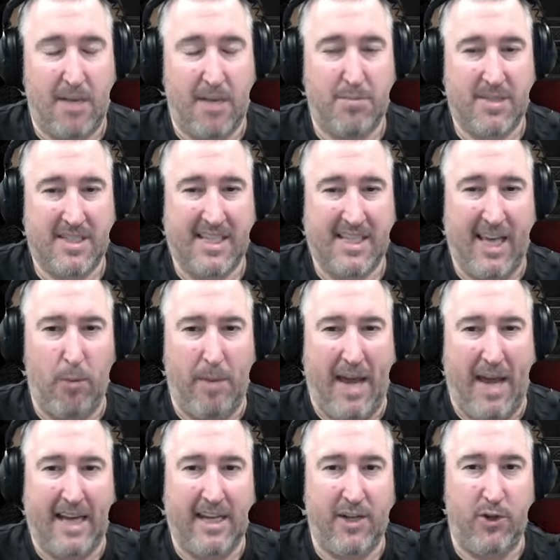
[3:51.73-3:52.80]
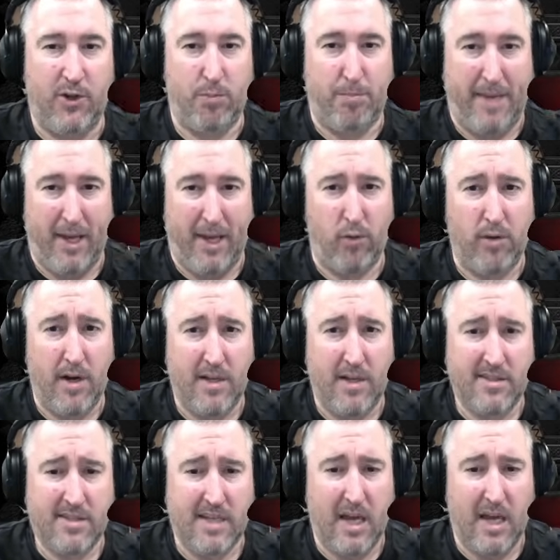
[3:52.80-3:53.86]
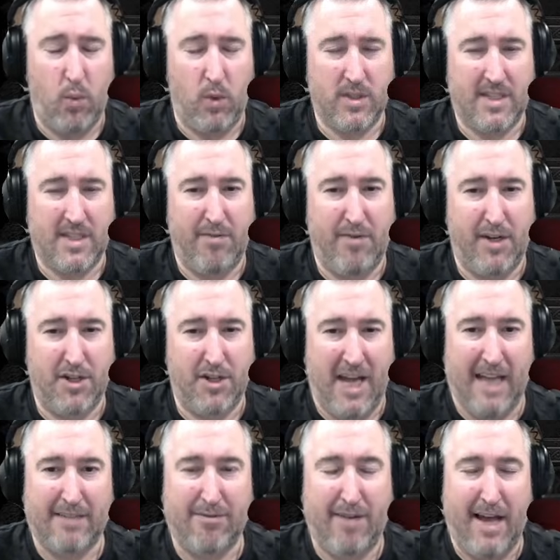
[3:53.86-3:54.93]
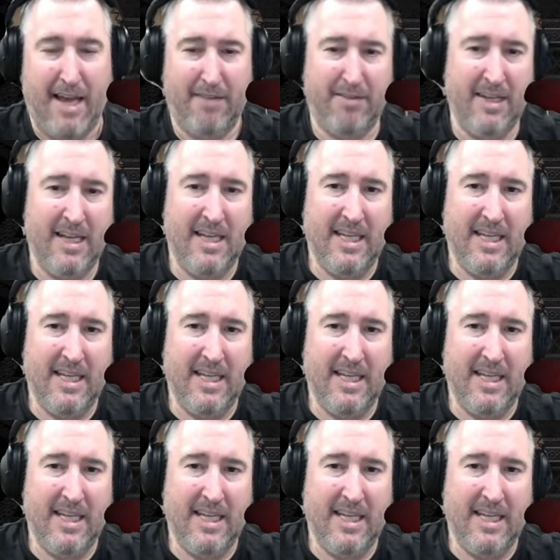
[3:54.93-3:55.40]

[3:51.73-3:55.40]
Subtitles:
scale back and do bail runs once I finish Act 5,